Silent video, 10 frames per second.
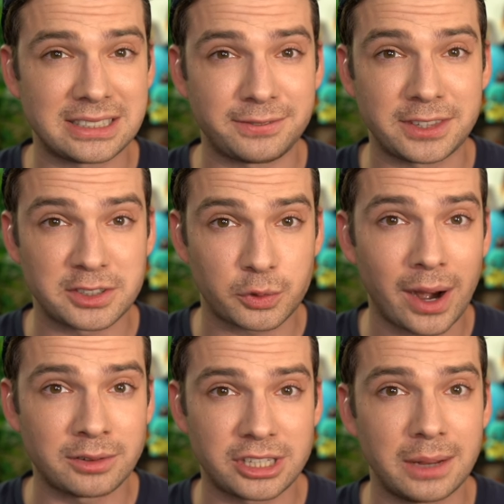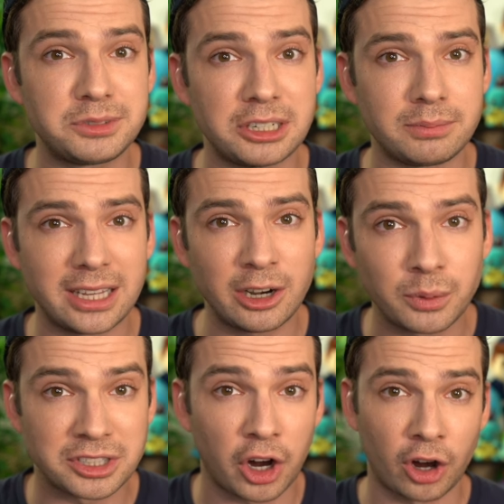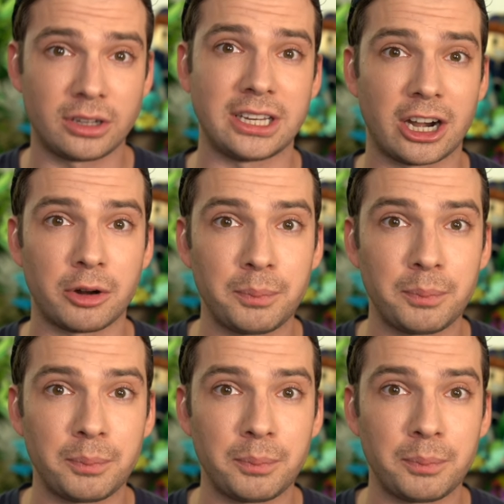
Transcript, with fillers: if this ground type gym leader was earlier,